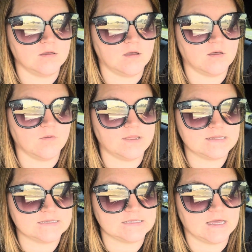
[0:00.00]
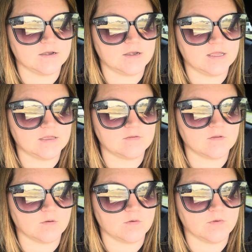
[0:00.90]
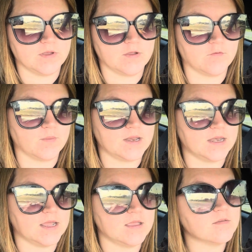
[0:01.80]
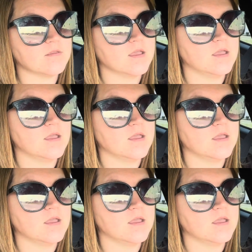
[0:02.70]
all the way to Saturday, so however many days.